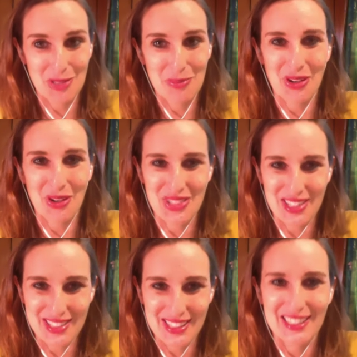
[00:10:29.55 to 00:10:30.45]
to
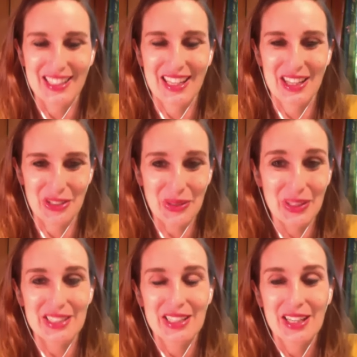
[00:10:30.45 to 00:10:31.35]
process it and get through
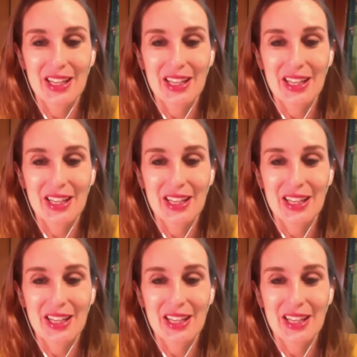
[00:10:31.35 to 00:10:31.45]
it.